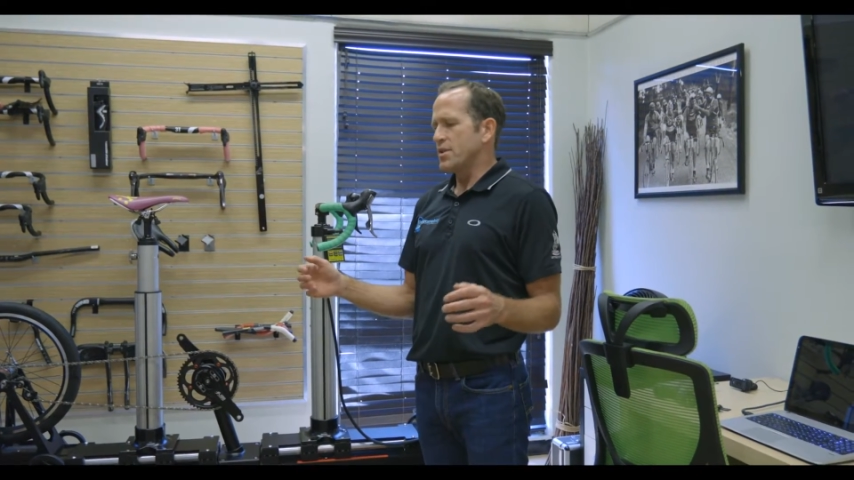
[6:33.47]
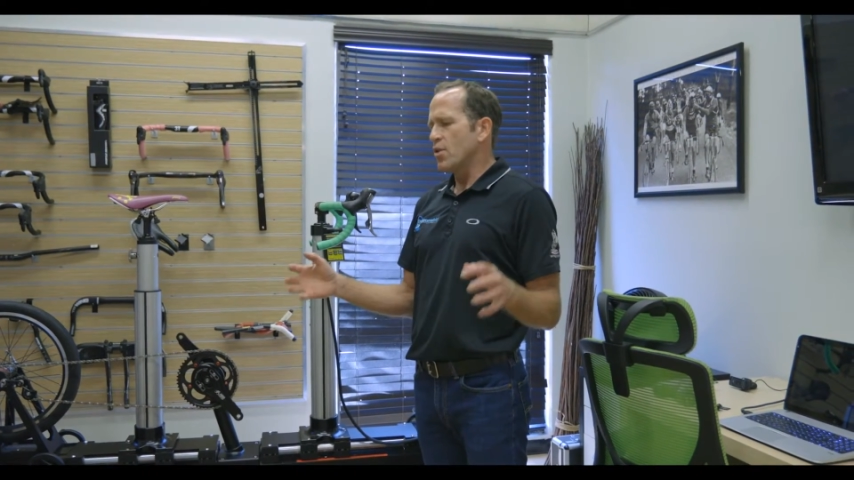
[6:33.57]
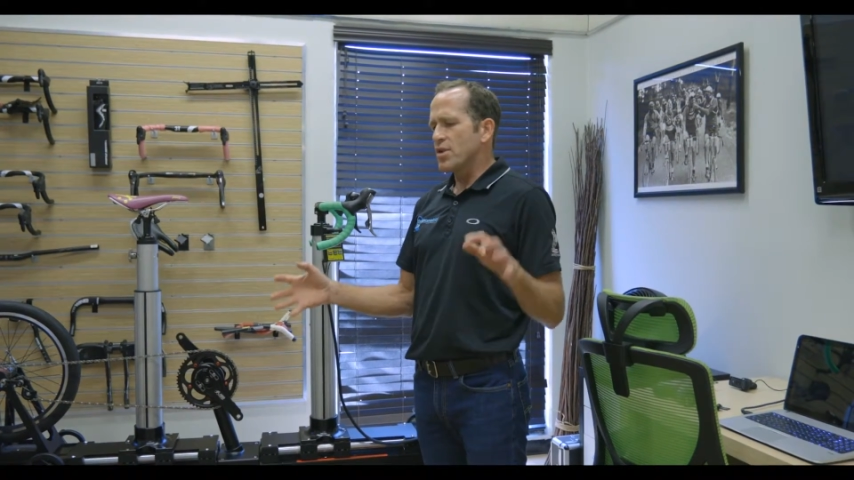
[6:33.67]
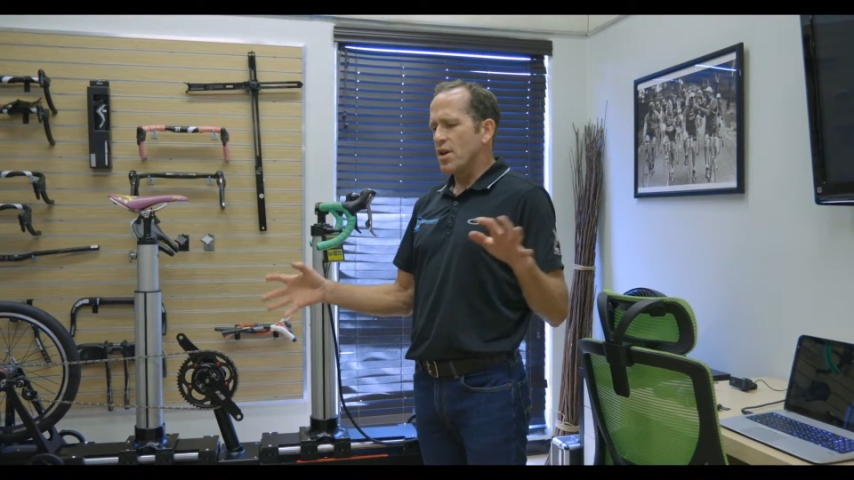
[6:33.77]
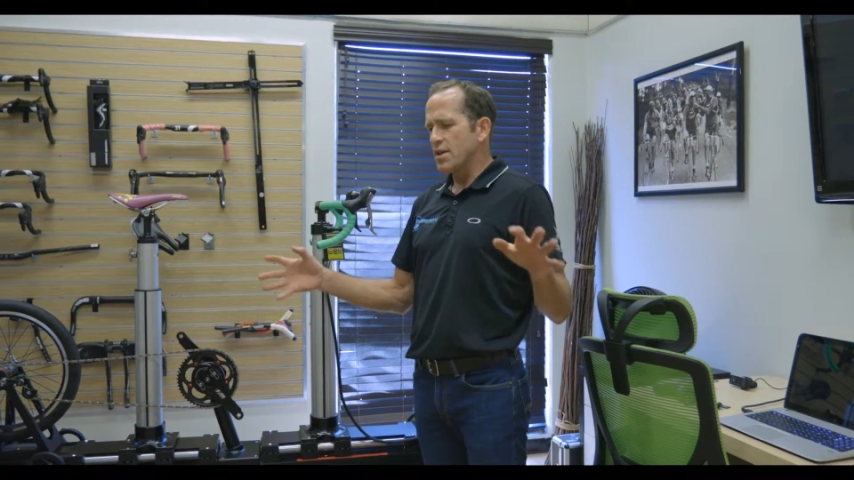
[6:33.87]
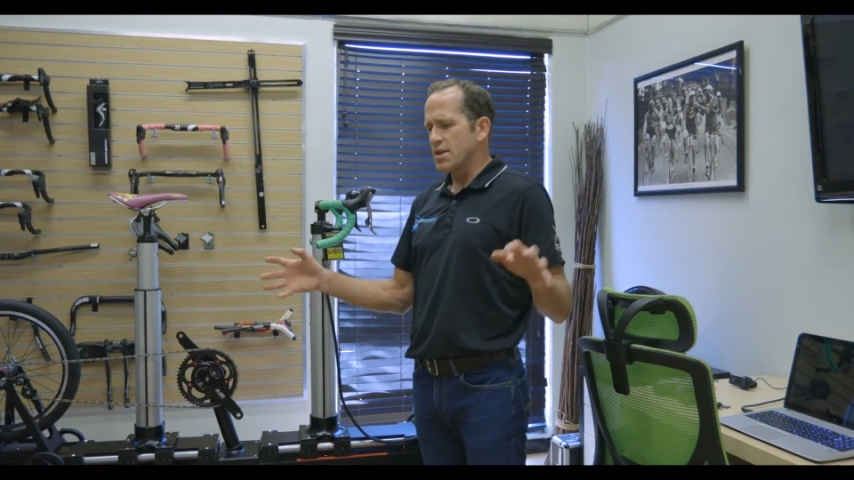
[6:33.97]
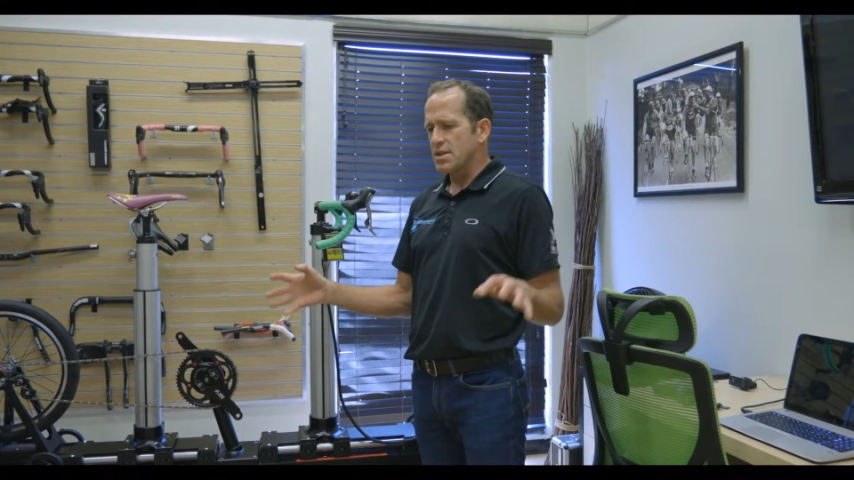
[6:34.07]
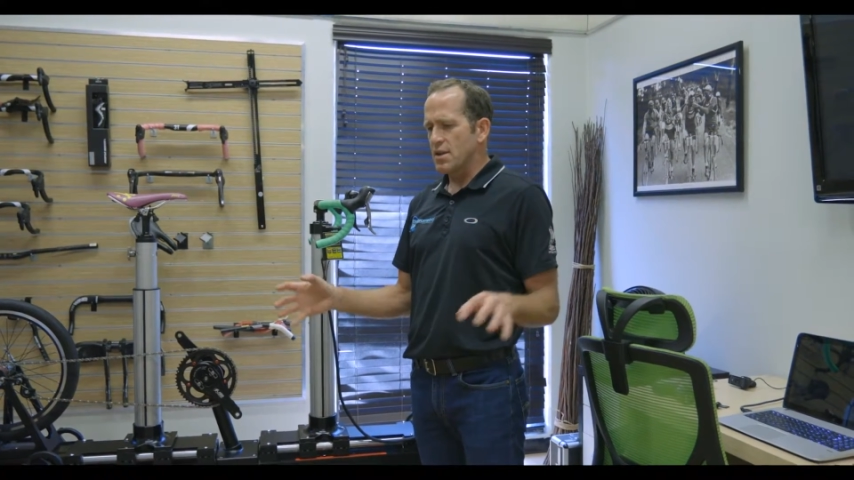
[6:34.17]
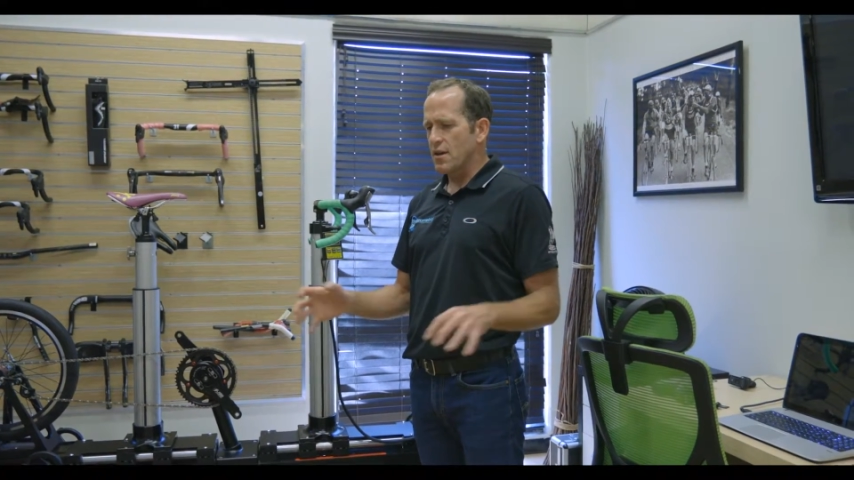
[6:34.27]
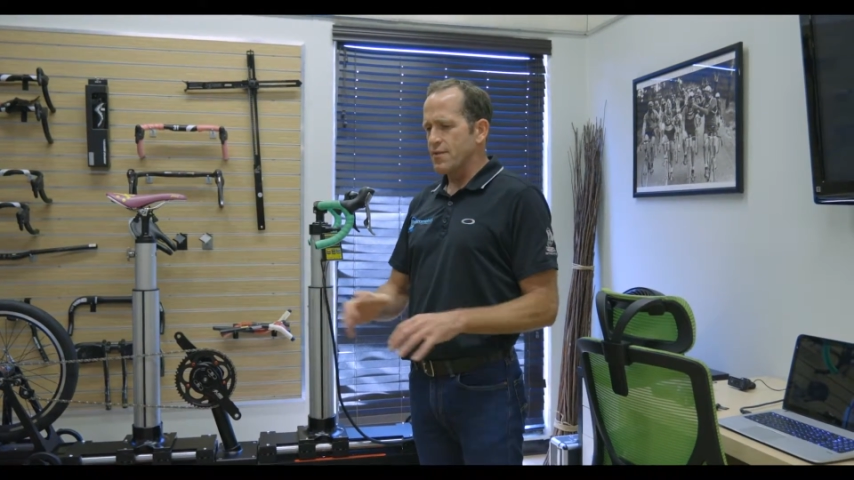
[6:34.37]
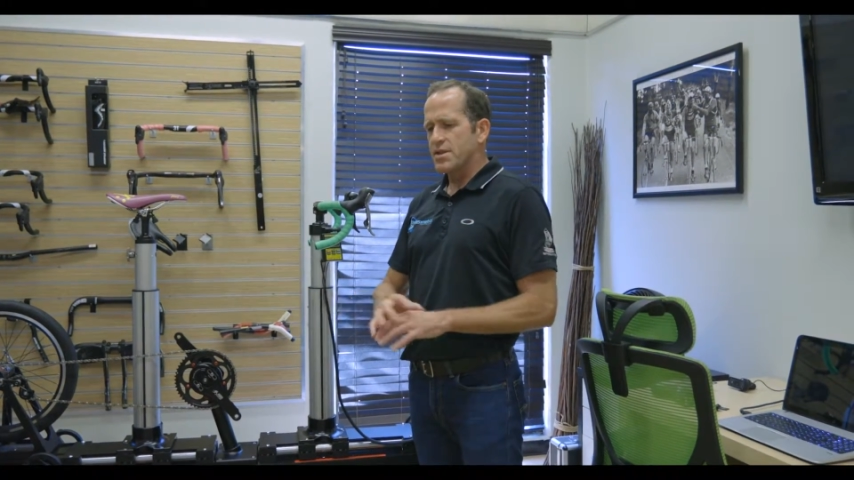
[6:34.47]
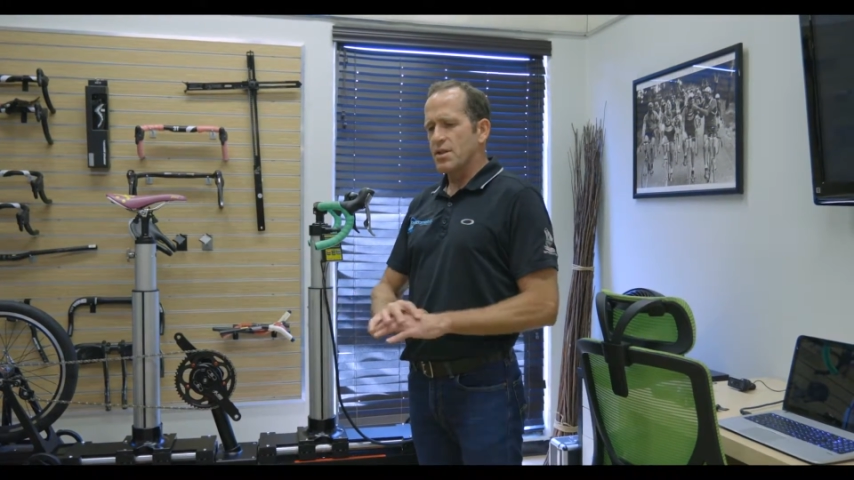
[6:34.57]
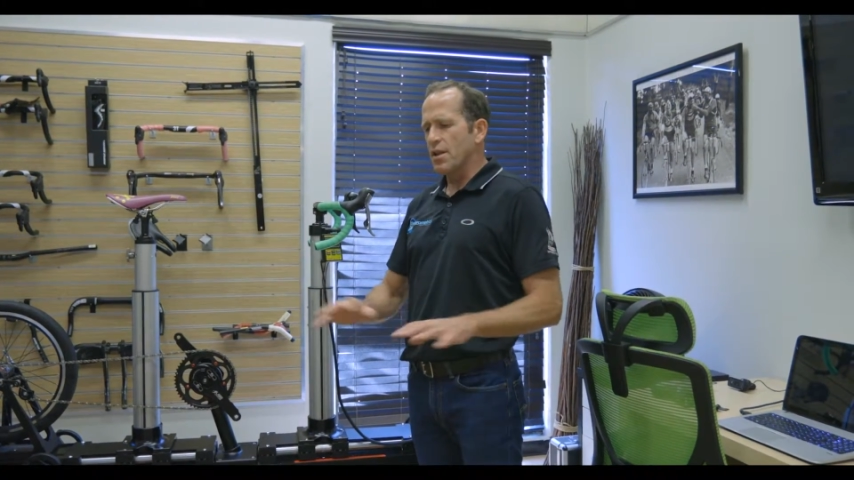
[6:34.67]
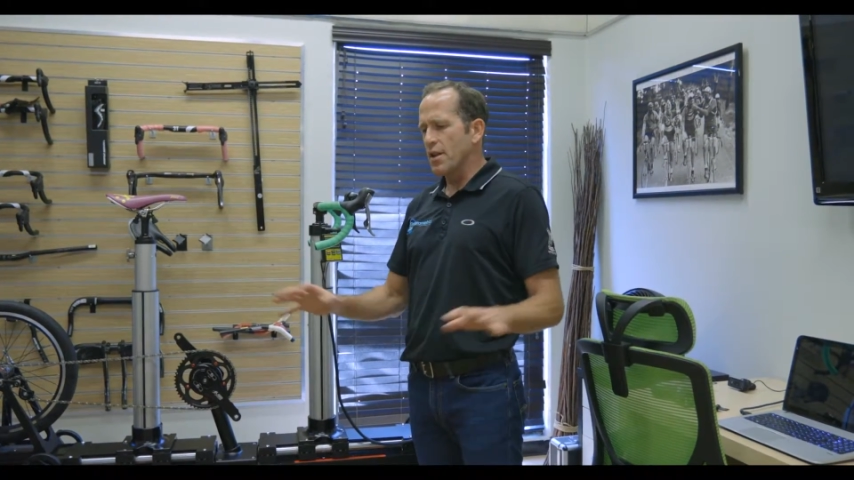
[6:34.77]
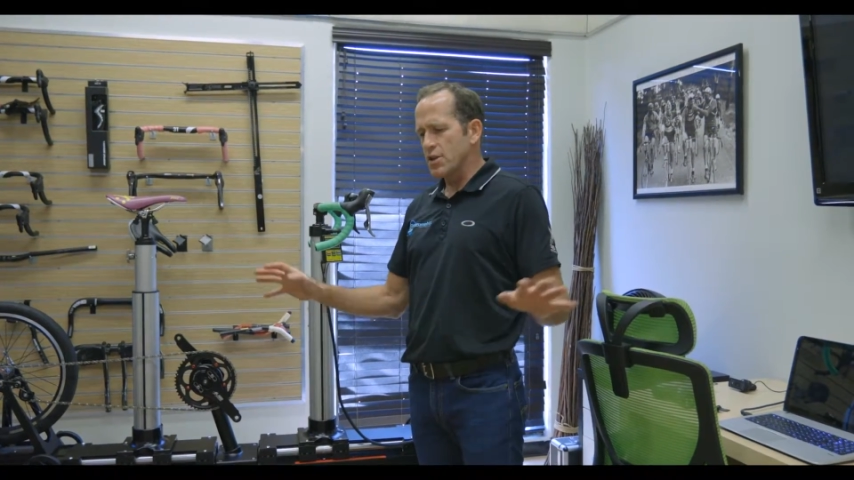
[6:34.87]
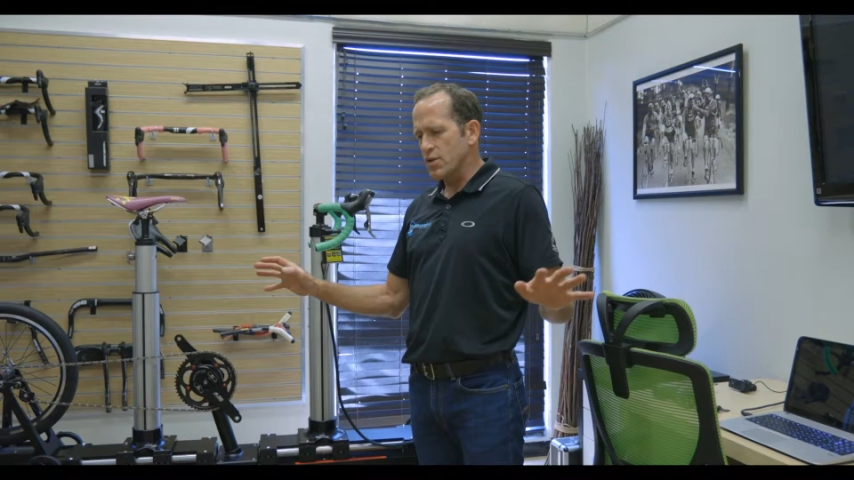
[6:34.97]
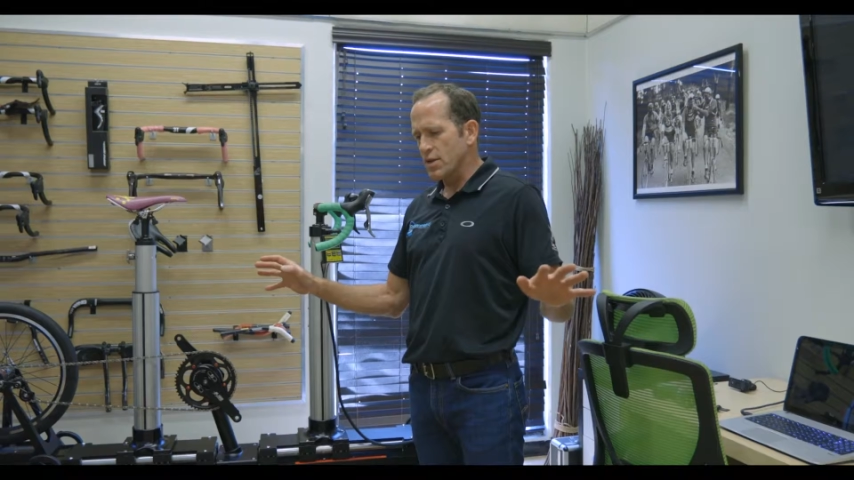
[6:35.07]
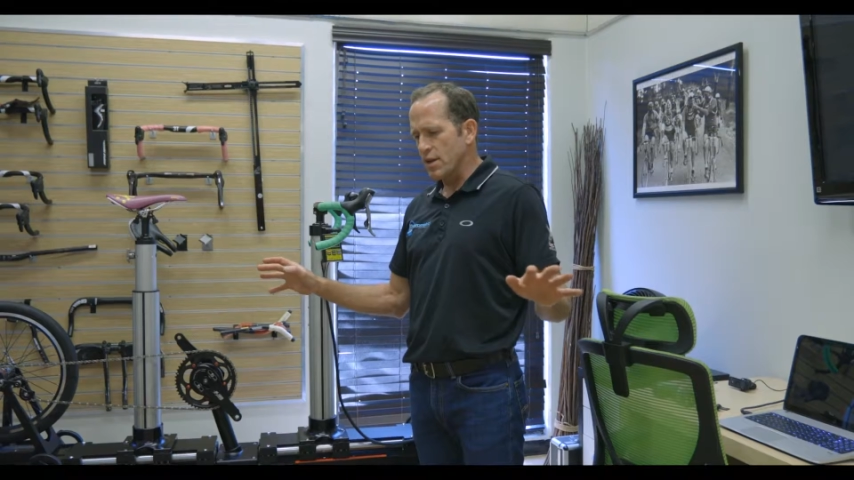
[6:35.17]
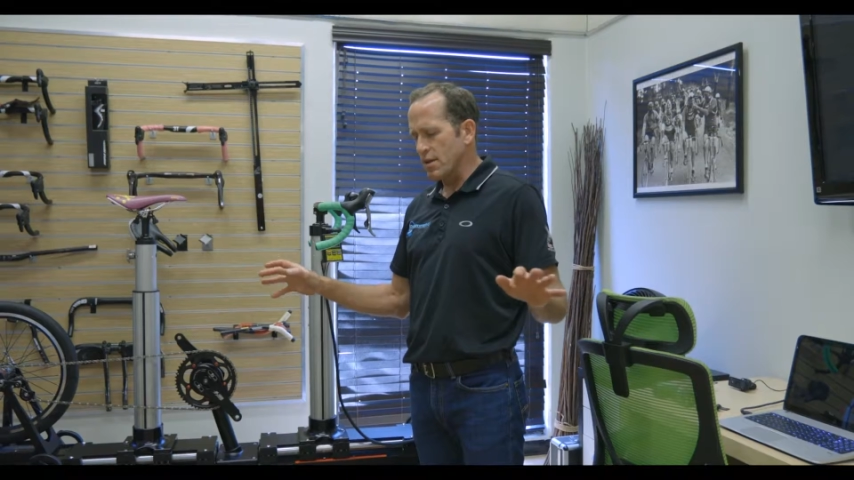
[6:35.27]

do all kinds of stuff, still electric